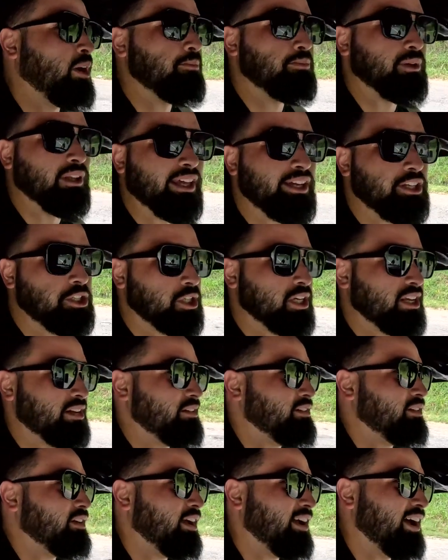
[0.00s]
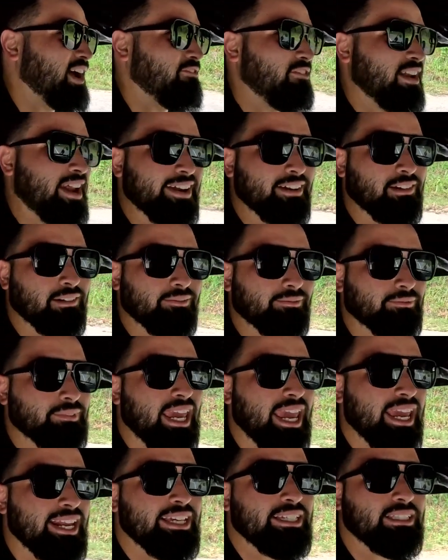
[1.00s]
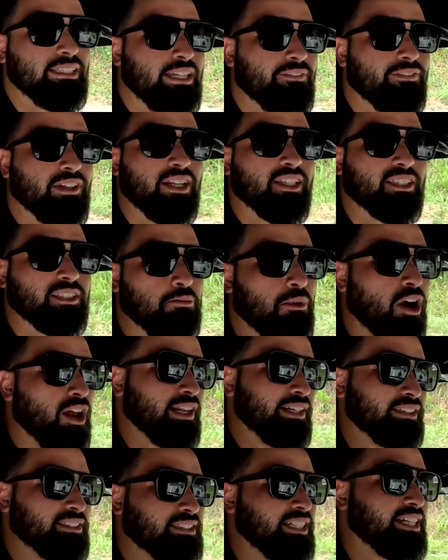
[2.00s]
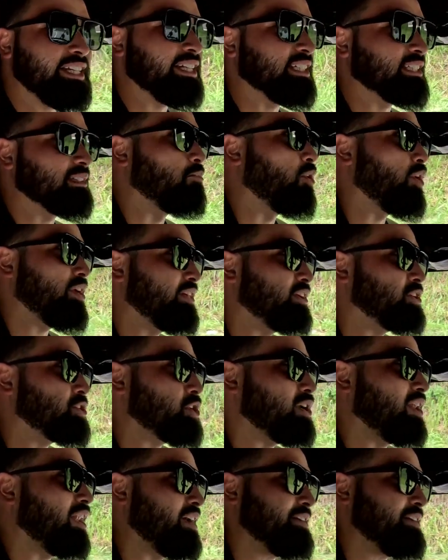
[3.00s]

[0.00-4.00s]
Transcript: population of like any, even the smallest city is more than Sri